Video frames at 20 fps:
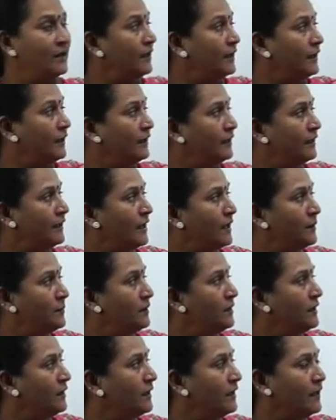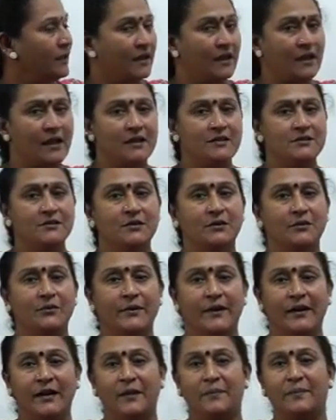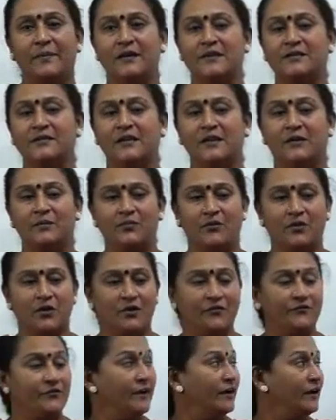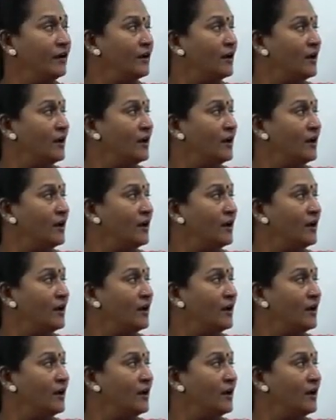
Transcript: In table he gets 20% profit,